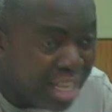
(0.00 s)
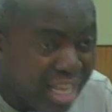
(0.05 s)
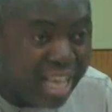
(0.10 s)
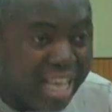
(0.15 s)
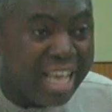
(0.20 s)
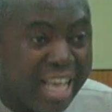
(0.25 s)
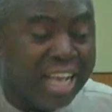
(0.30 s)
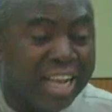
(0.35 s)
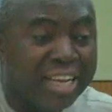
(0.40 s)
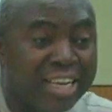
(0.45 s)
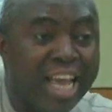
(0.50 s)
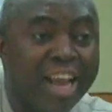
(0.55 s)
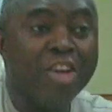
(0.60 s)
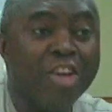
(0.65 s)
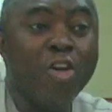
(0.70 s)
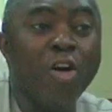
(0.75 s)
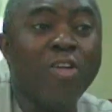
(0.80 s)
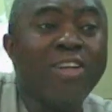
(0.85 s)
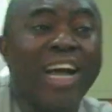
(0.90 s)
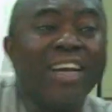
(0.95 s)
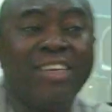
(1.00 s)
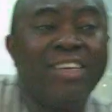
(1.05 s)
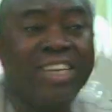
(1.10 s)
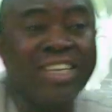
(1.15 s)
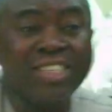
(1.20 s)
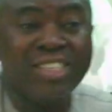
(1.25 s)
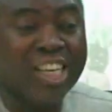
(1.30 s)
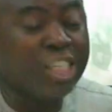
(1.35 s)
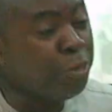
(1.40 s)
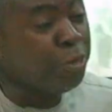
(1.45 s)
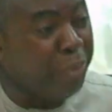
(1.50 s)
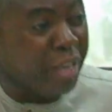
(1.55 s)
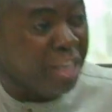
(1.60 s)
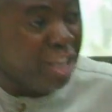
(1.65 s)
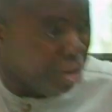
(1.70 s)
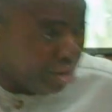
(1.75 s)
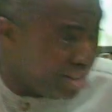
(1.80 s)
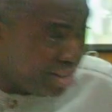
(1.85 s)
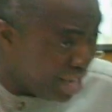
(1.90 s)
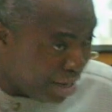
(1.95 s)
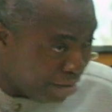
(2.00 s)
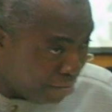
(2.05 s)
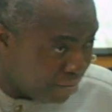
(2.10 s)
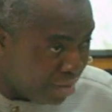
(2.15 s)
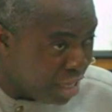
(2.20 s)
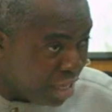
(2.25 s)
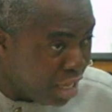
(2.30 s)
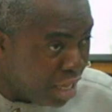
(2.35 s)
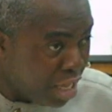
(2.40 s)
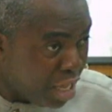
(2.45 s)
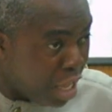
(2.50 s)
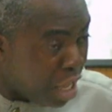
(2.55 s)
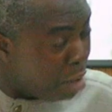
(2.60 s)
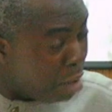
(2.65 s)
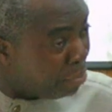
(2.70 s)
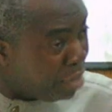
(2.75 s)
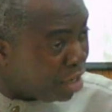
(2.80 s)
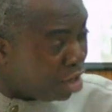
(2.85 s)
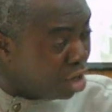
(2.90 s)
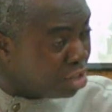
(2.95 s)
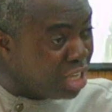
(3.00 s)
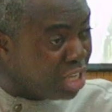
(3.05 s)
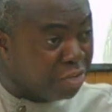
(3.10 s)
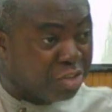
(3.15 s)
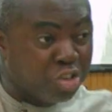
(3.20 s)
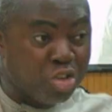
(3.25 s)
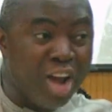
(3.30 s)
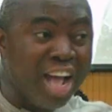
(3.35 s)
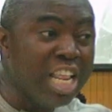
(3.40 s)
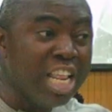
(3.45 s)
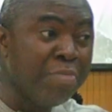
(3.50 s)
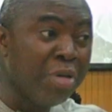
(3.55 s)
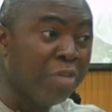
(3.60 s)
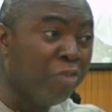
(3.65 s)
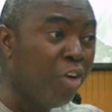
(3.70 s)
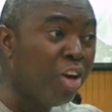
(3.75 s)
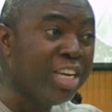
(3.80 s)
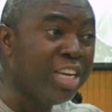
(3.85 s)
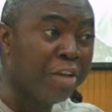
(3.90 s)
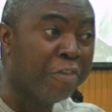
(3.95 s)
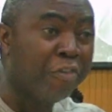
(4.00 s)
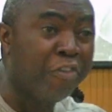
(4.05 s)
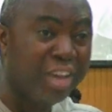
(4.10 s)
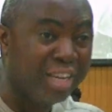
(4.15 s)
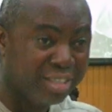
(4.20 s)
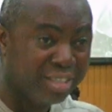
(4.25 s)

They know that this is beyond them, because they've tried it before, they failed.